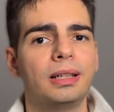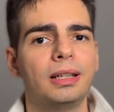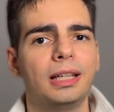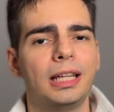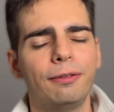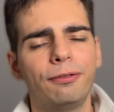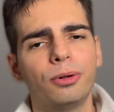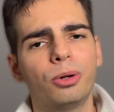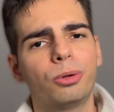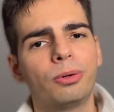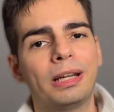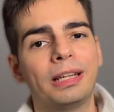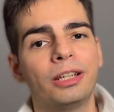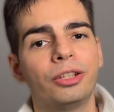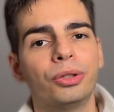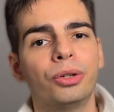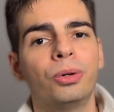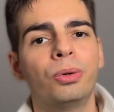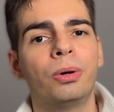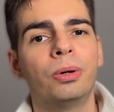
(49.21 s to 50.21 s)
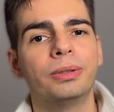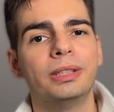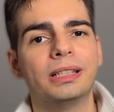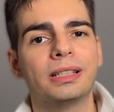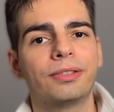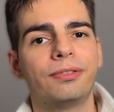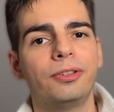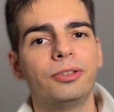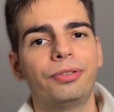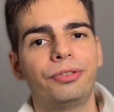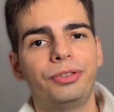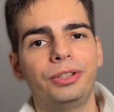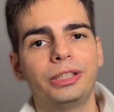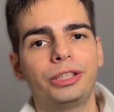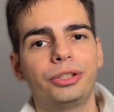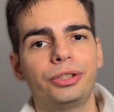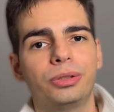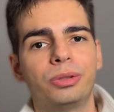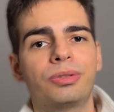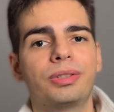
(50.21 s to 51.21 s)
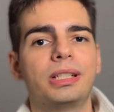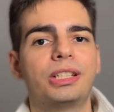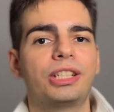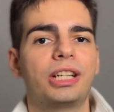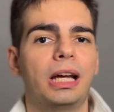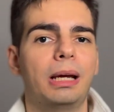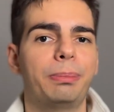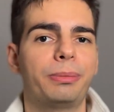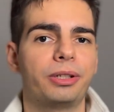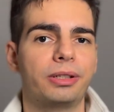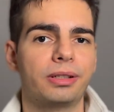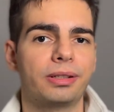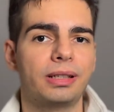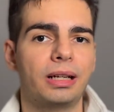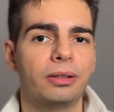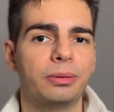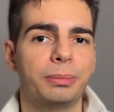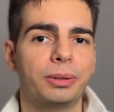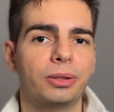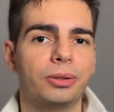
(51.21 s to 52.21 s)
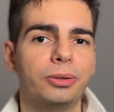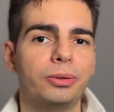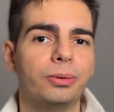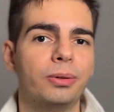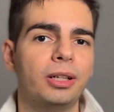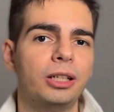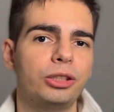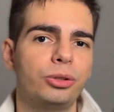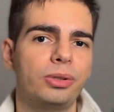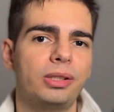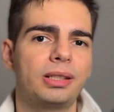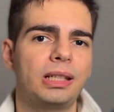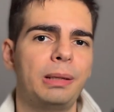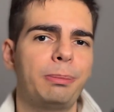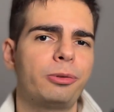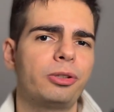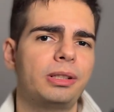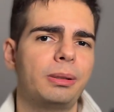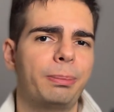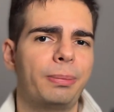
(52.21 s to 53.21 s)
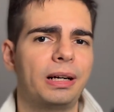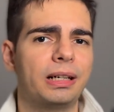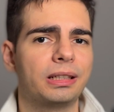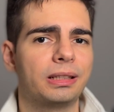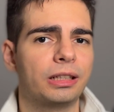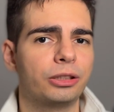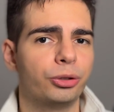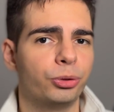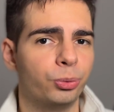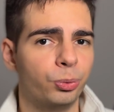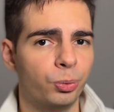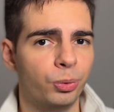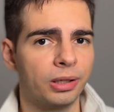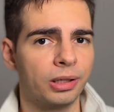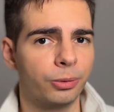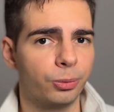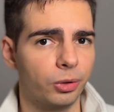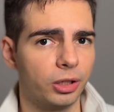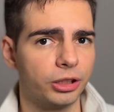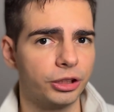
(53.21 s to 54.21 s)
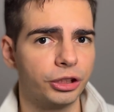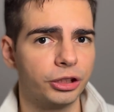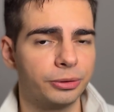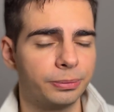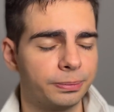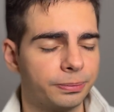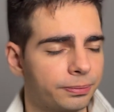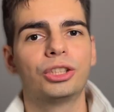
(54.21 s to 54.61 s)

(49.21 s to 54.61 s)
If you already know all this, feel free to use the chapters down below to skip to the part that you want to watch.